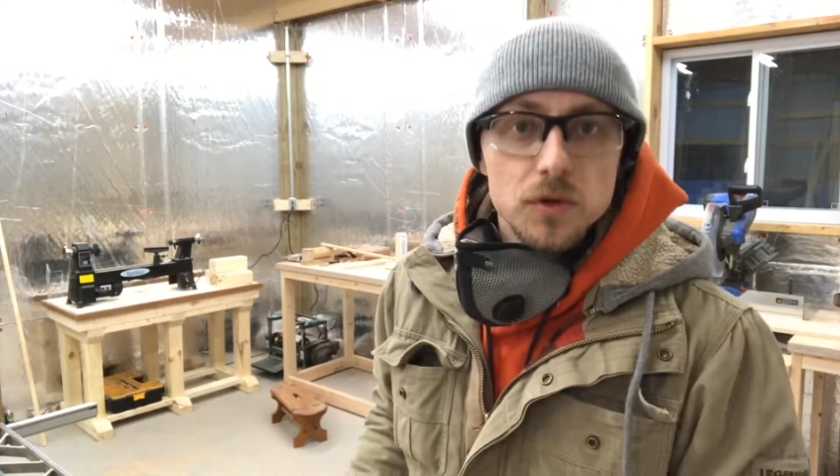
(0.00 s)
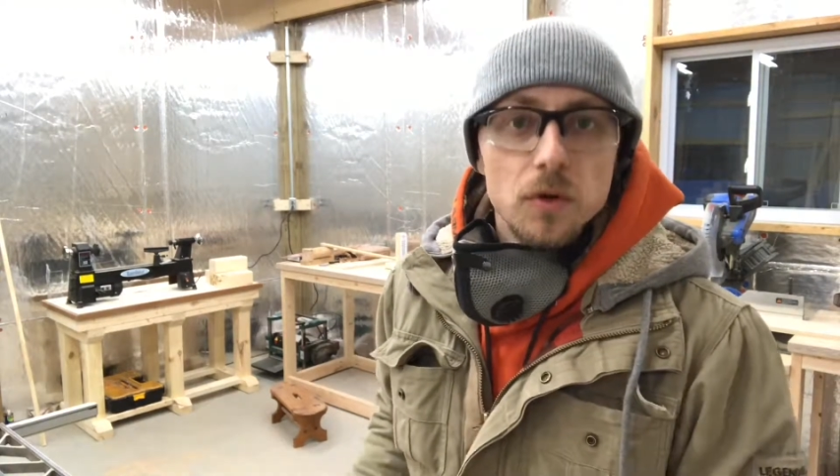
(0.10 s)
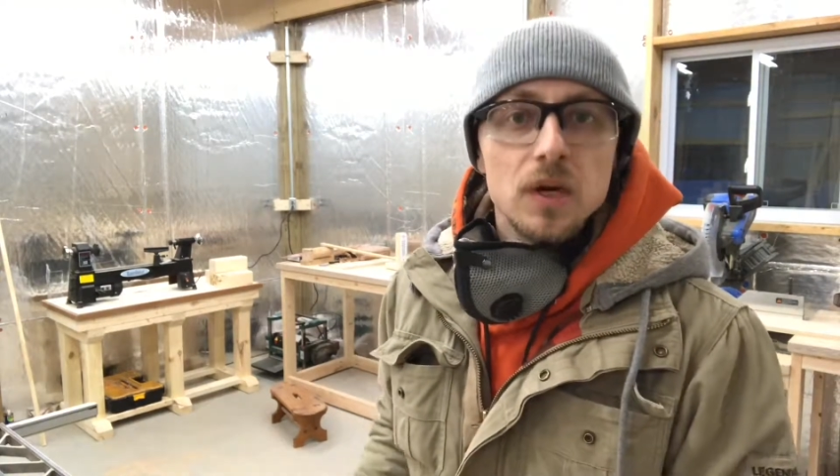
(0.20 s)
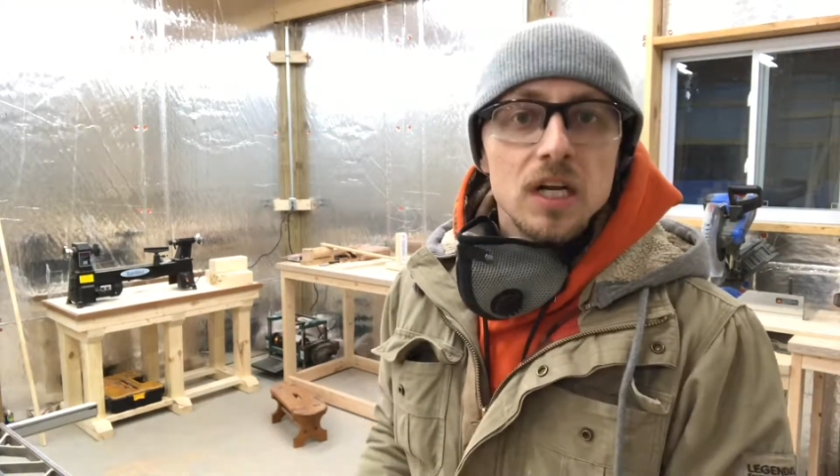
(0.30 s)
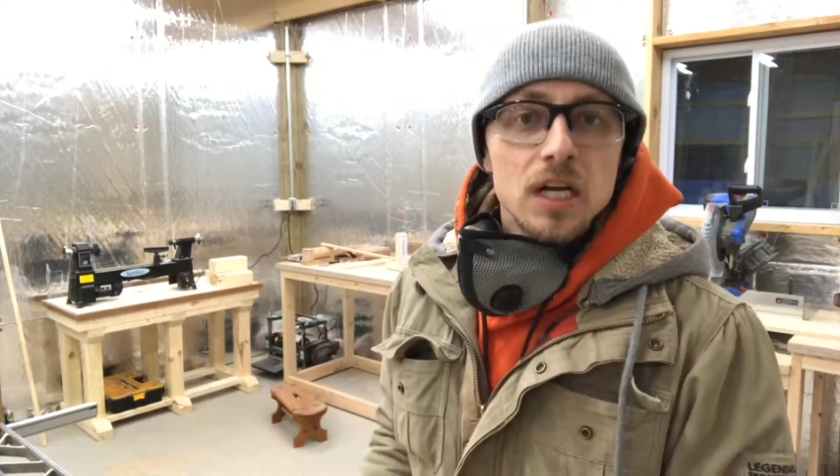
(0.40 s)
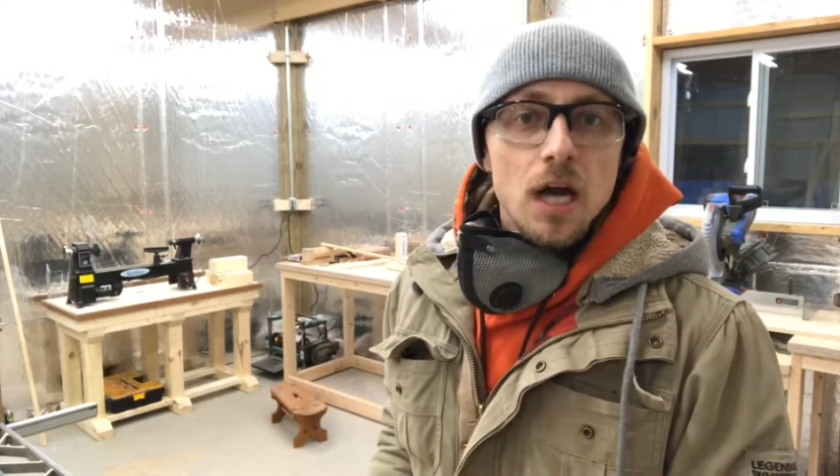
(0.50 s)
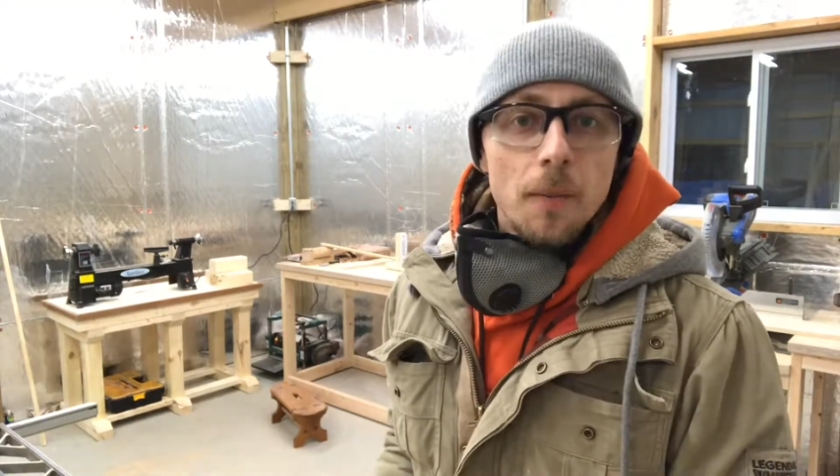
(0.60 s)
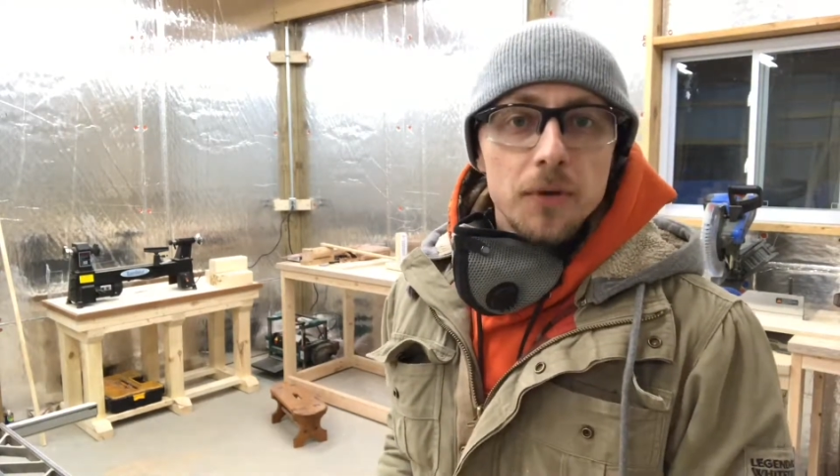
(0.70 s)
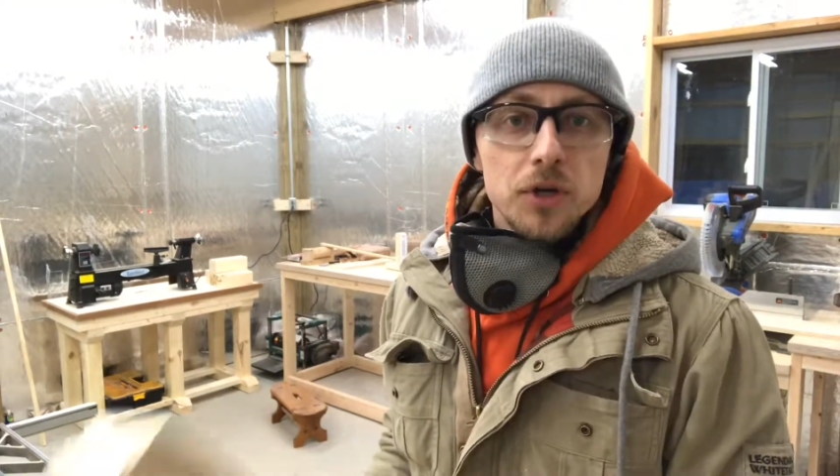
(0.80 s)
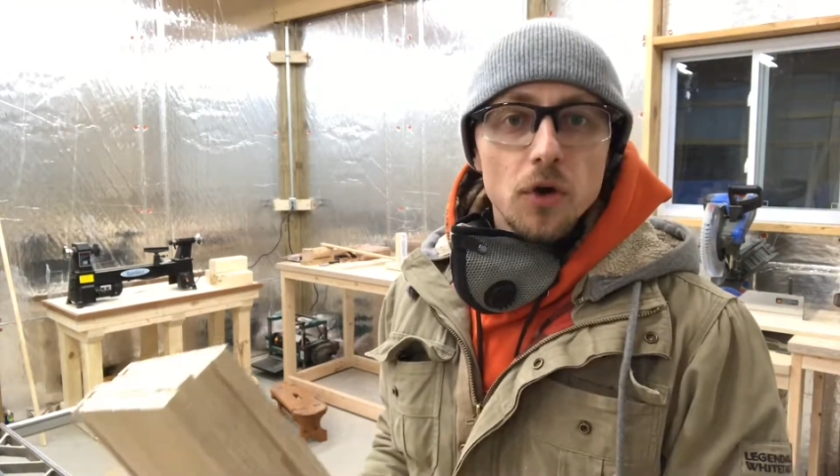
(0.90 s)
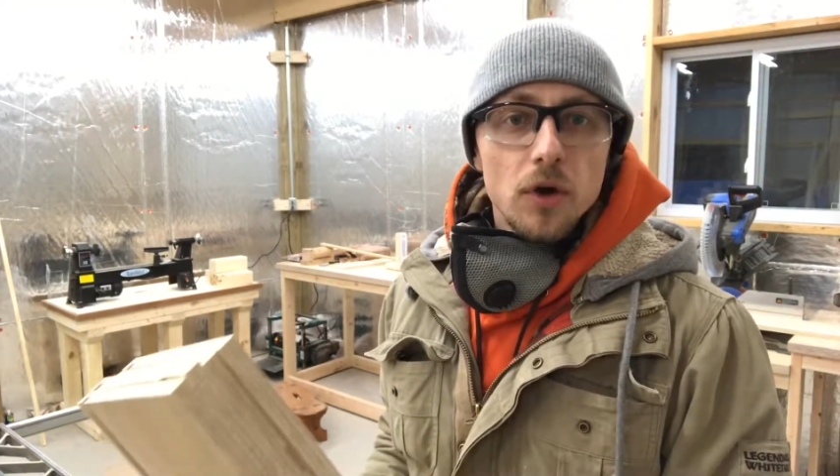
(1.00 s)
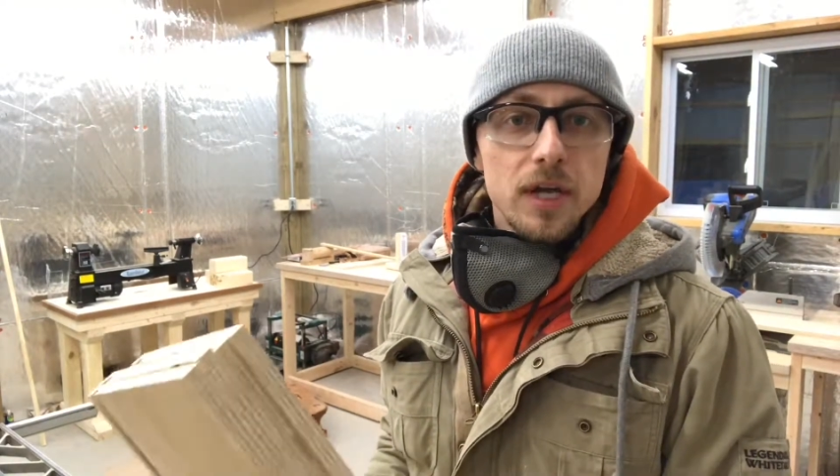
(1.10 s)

So I'm gonna go